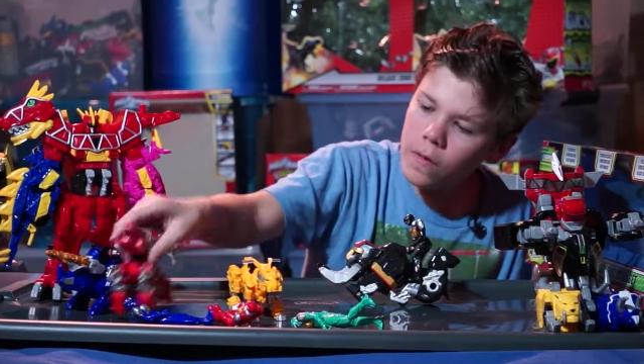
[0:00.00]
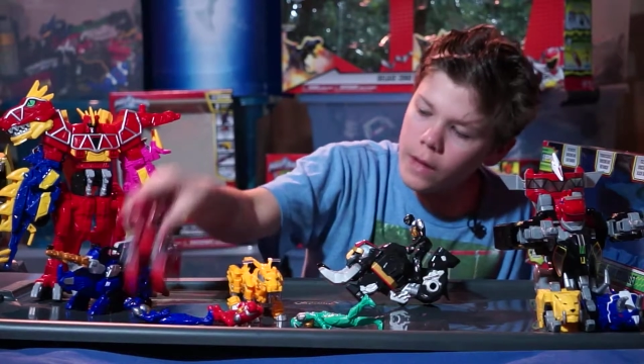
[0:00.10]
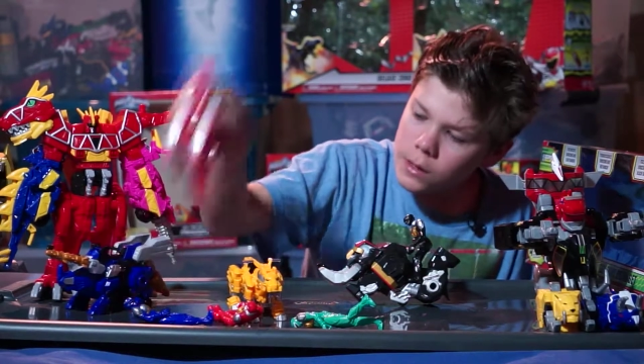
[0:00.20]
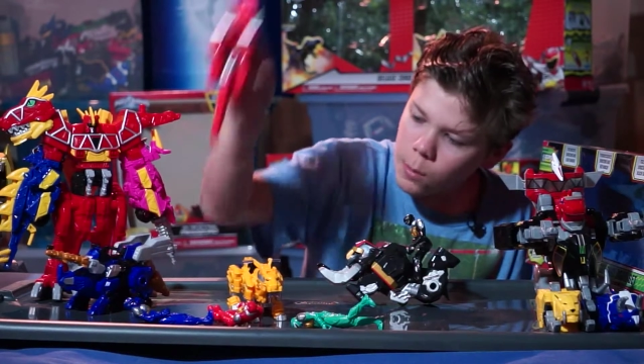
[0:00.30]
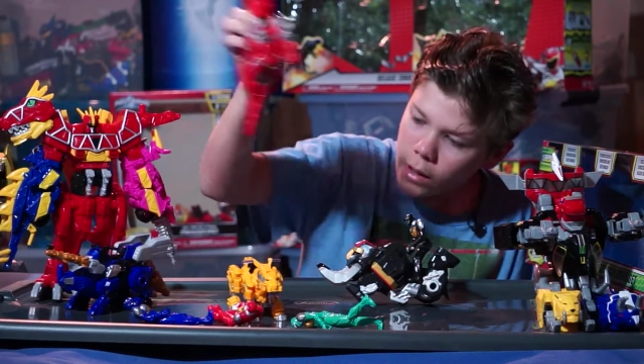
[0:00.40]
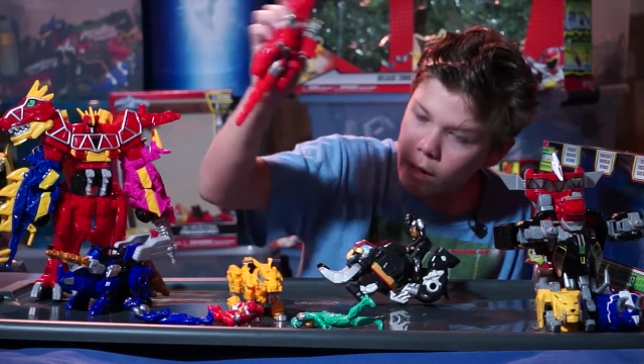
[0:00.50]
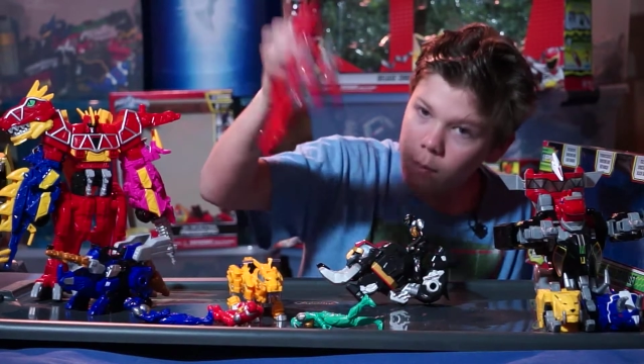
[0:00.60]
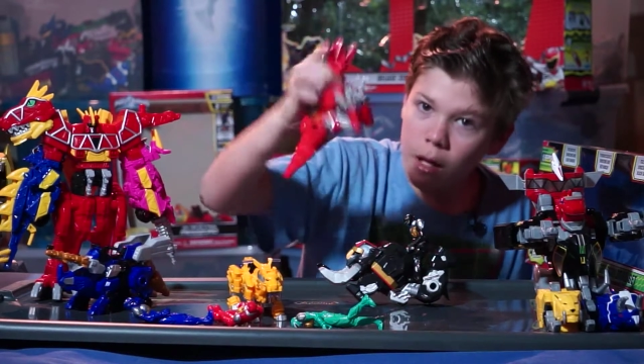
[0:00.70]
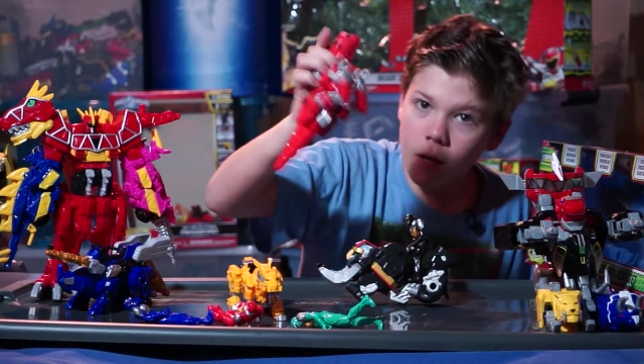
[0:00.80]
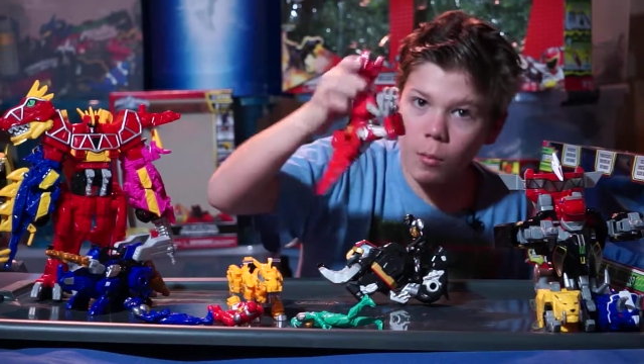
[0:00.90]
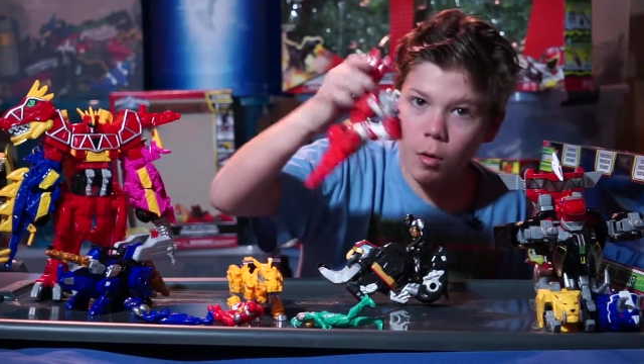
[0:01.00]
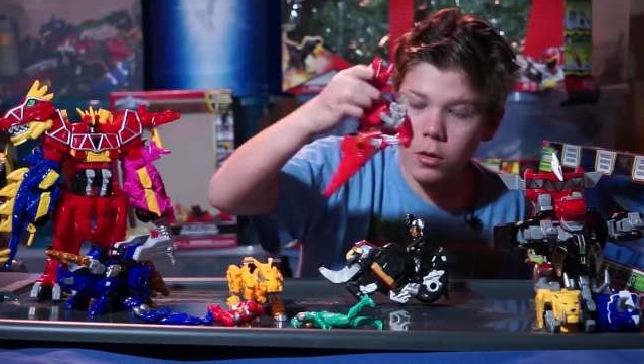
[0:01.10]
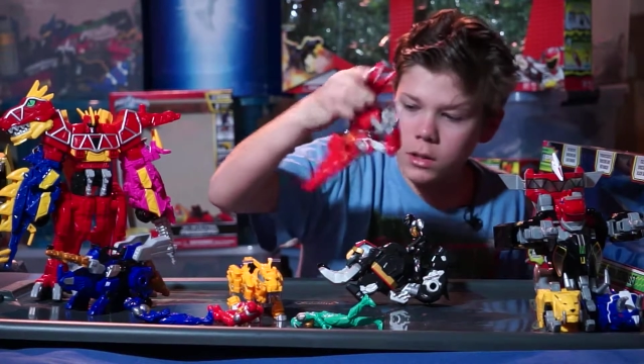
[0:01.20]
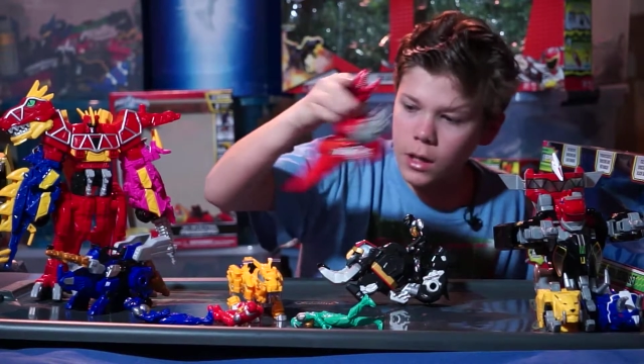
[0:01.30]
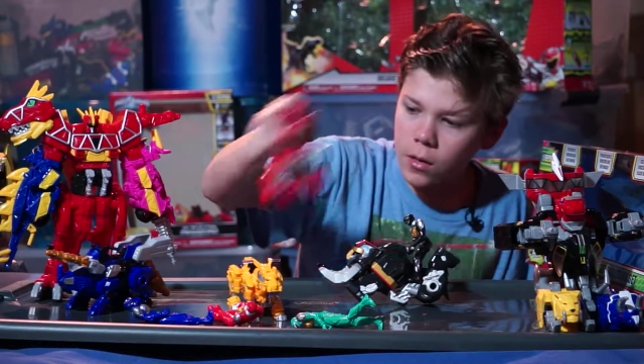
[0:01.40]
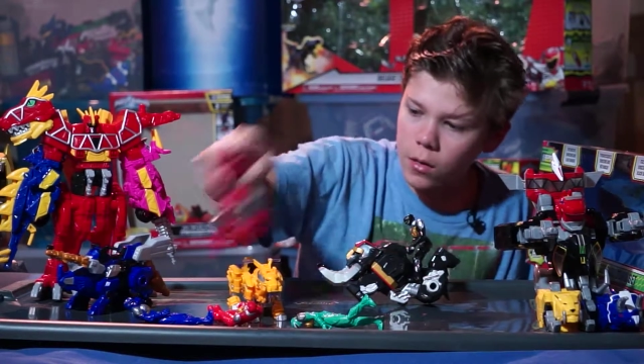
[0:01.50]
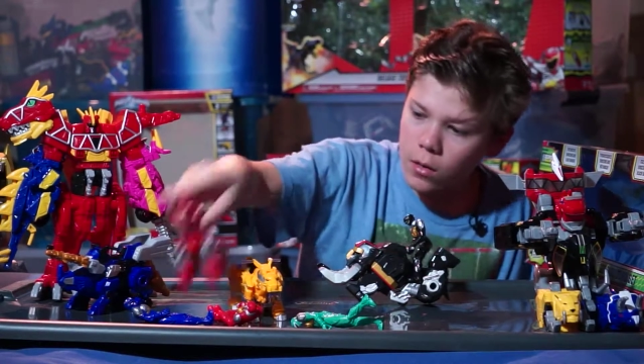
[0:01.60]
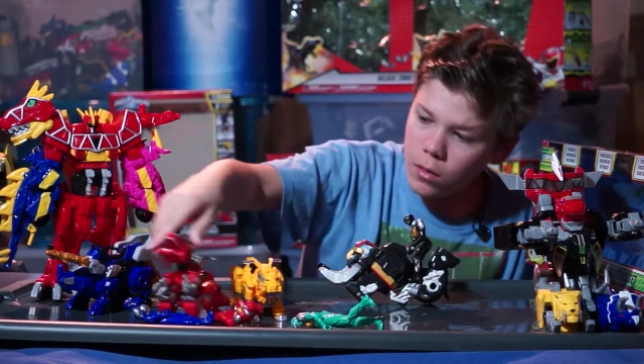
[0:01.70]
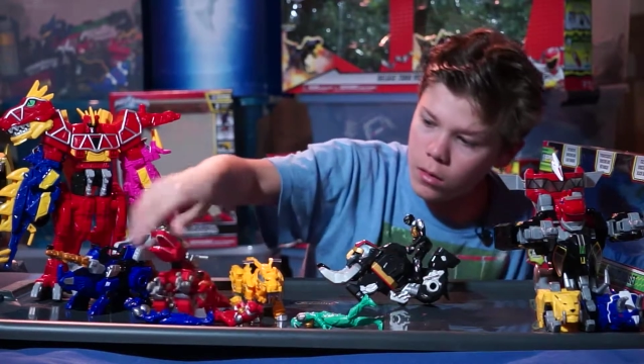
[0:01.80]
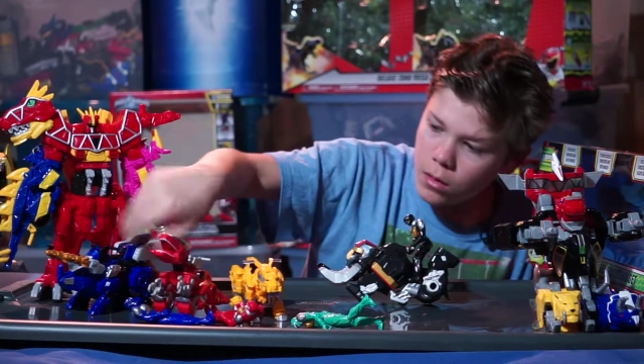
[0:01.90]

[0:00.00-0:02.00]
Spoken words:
This one can make a motorcycle.